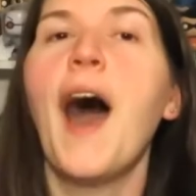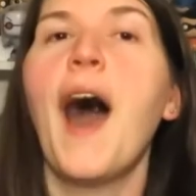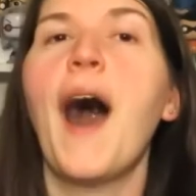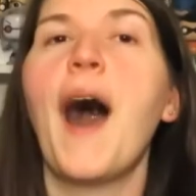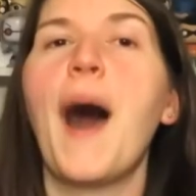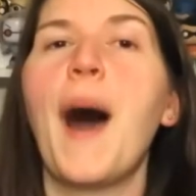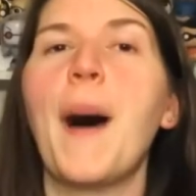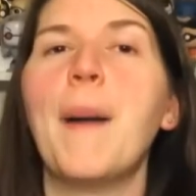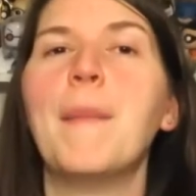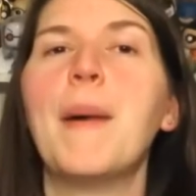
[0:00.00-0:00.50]

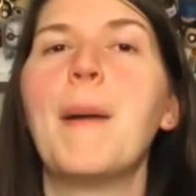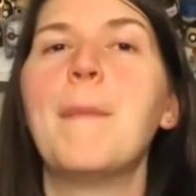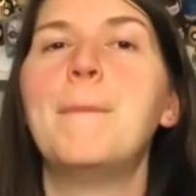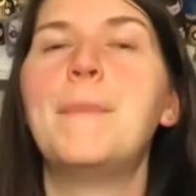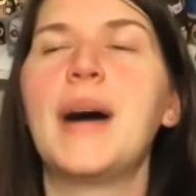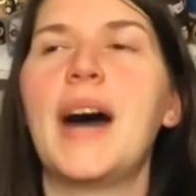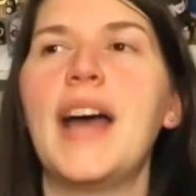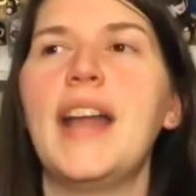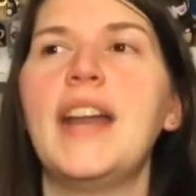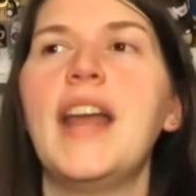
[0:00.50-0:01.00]
Um,
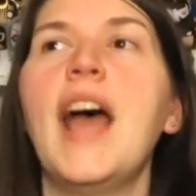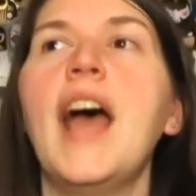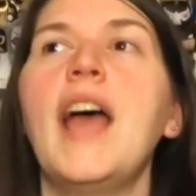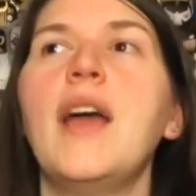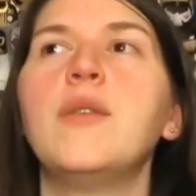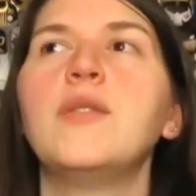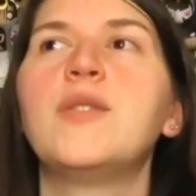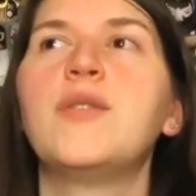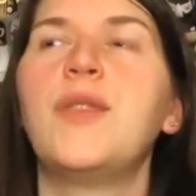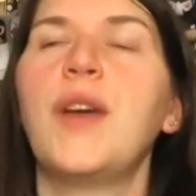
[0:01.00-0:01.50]
but
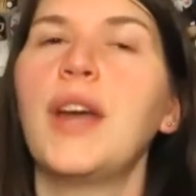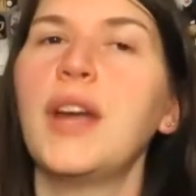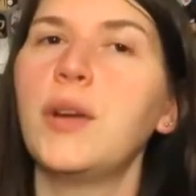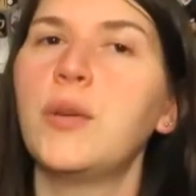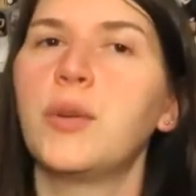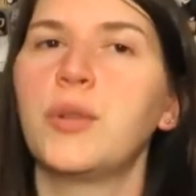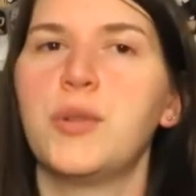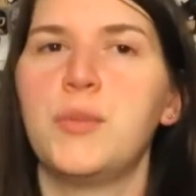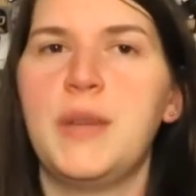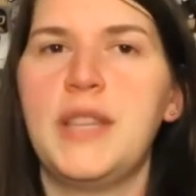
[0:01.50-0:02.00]
it was
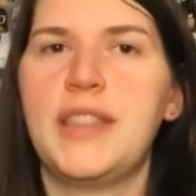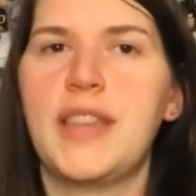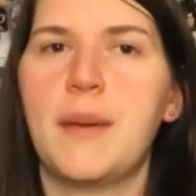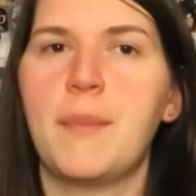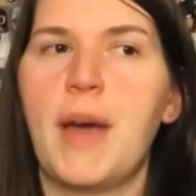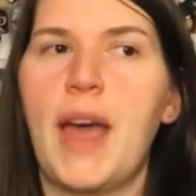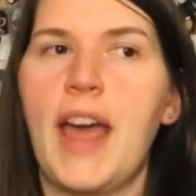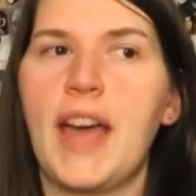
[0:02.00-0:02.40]
very cool to meet them.